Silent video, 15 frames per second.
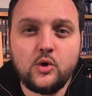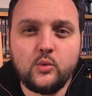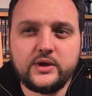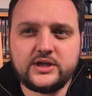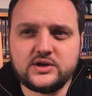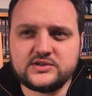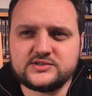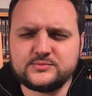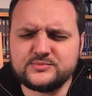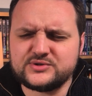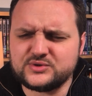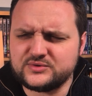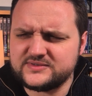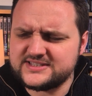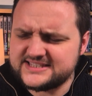We got some
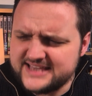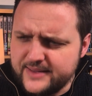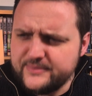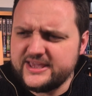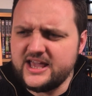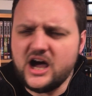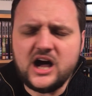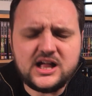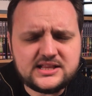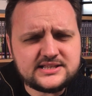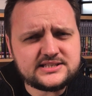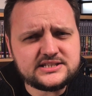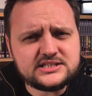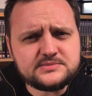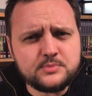sort of
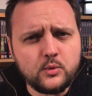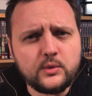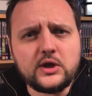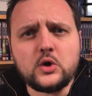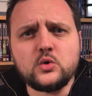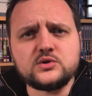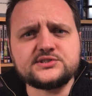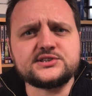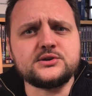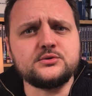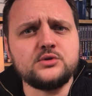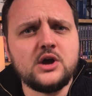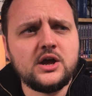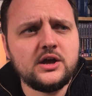semi-answers, but we also